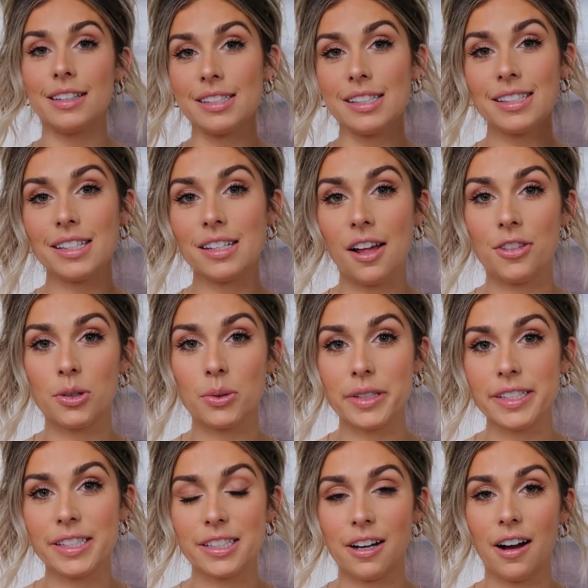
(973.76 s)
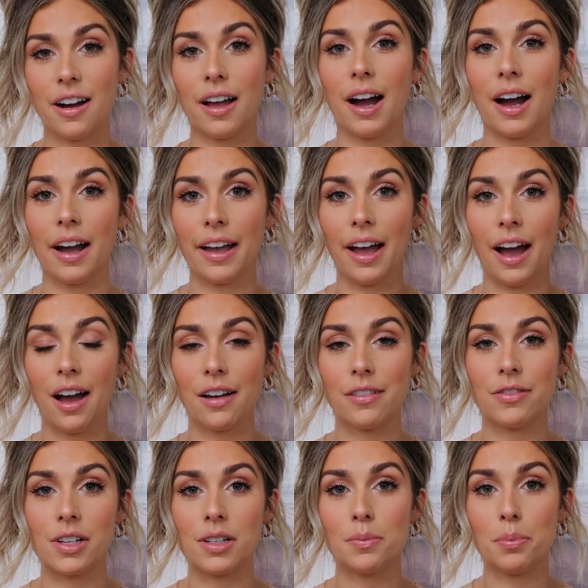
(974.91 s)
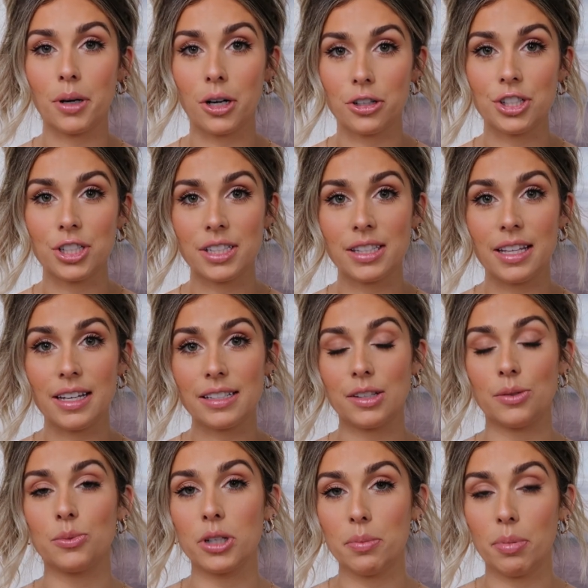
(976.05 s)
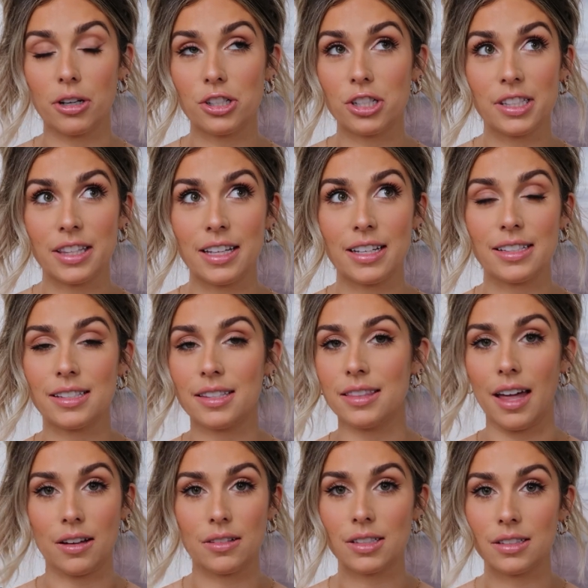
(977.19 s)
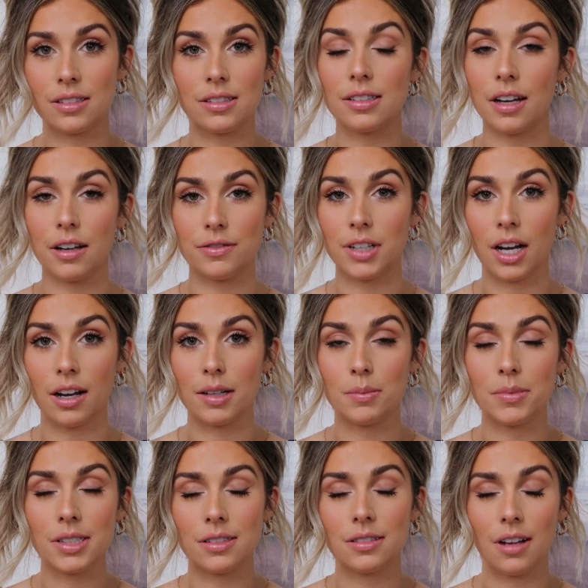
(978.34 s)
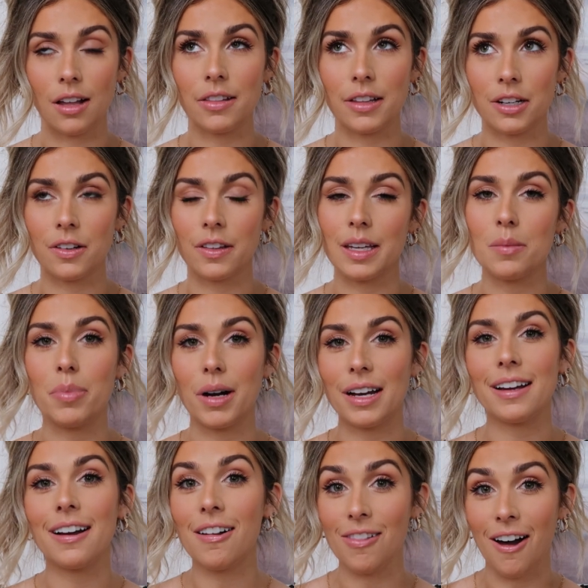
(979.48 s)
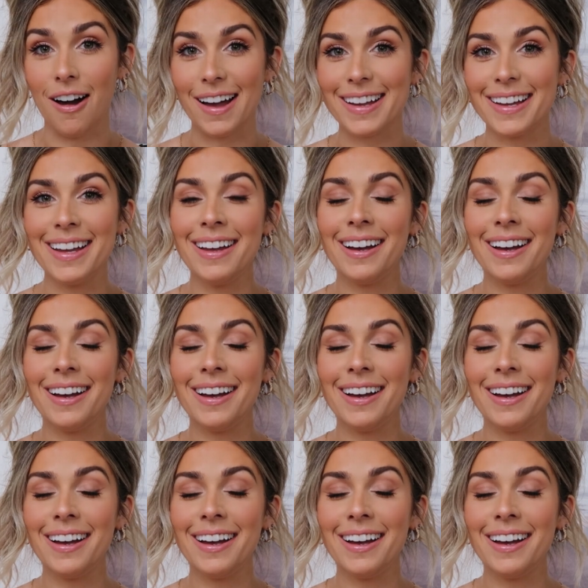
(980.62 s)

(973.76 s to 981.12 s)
This is another restock. I have purchased this and repurchased this thousands of times, not literally, but a lot.